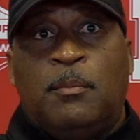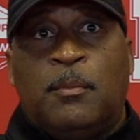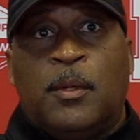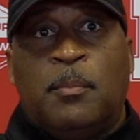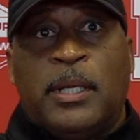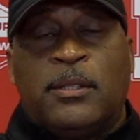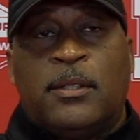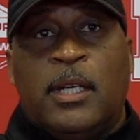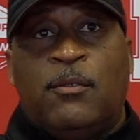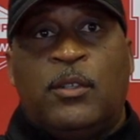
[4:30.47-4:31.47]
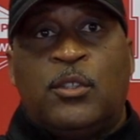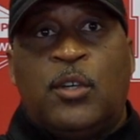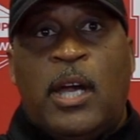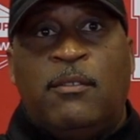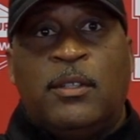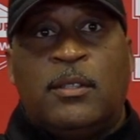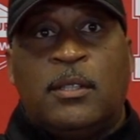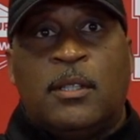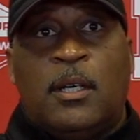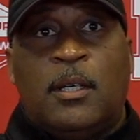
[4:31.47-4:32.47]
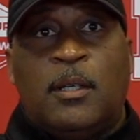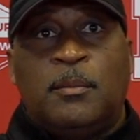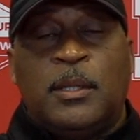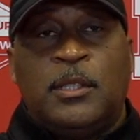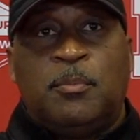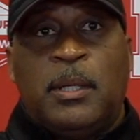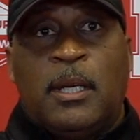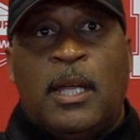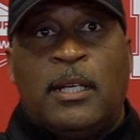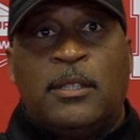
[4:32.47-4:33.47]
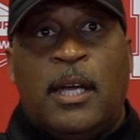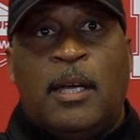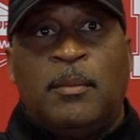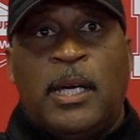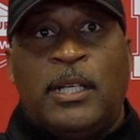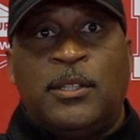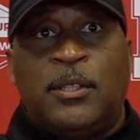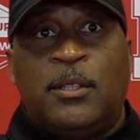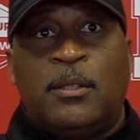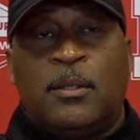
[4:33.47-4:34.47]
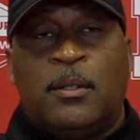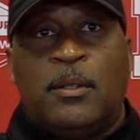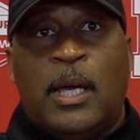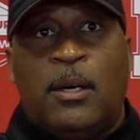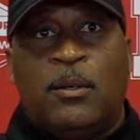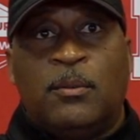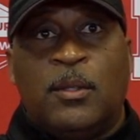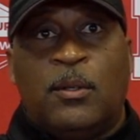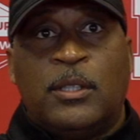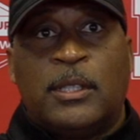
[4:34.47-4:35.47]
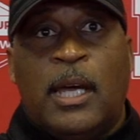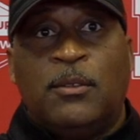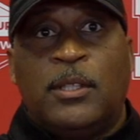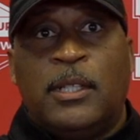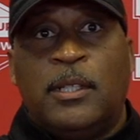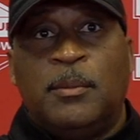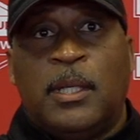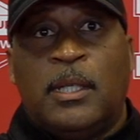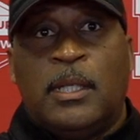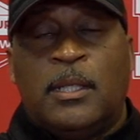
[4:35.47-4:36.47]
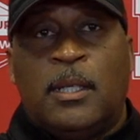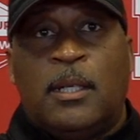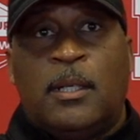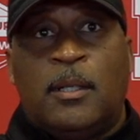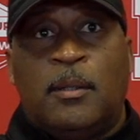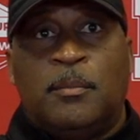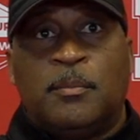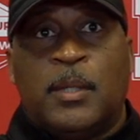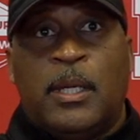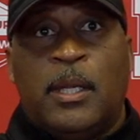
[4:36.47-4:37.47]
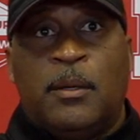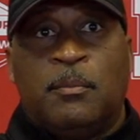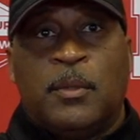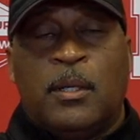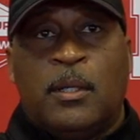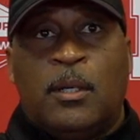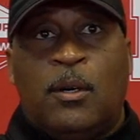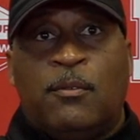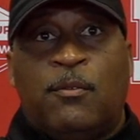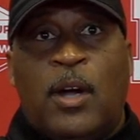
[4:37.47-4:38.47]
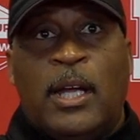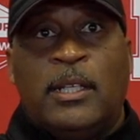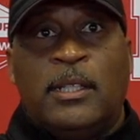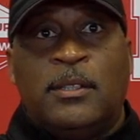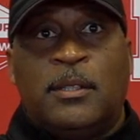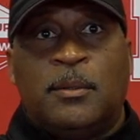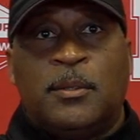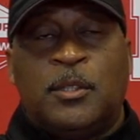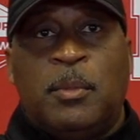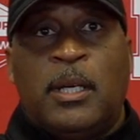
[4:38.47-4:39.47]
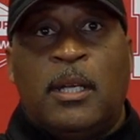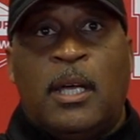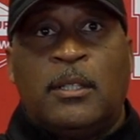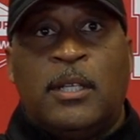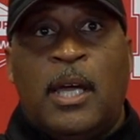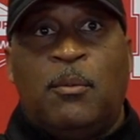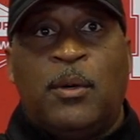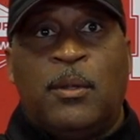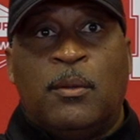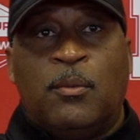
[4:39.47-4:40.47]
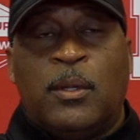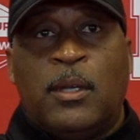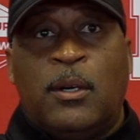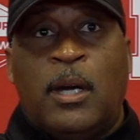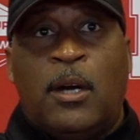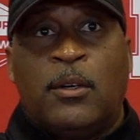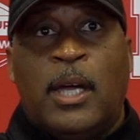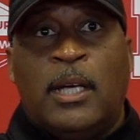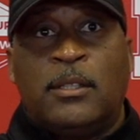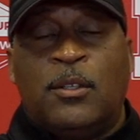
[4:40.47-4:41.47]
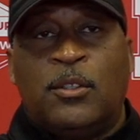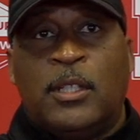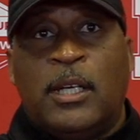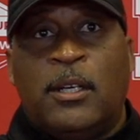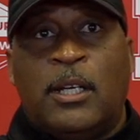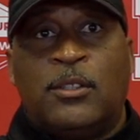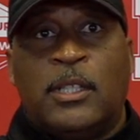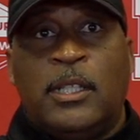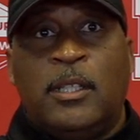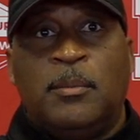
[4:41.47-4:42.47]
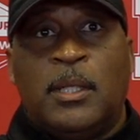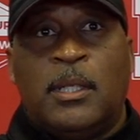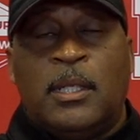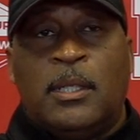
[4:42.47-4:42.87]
the biggest thing with Travis, he spent a lot of time last year down on the scout team, and then on Fridays, spending a lot of time with our guys, understanding our scheme.